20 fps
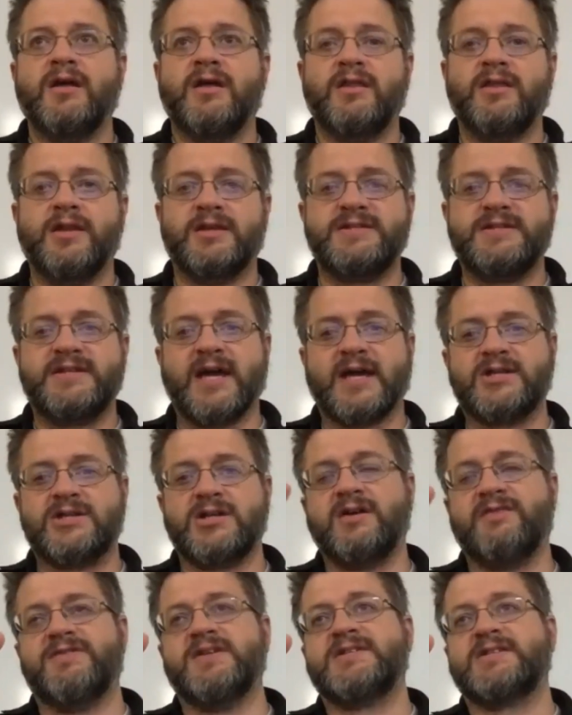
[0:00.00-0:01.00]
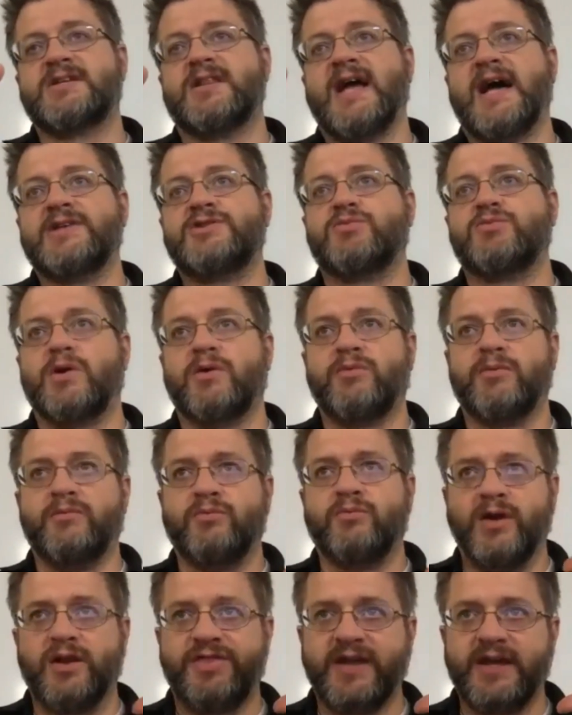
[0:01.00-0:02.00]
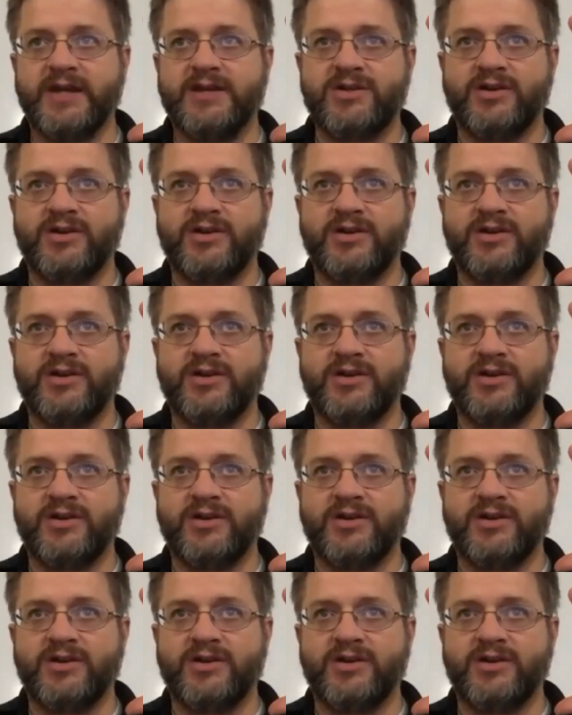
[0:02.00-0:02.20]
the section of this class where things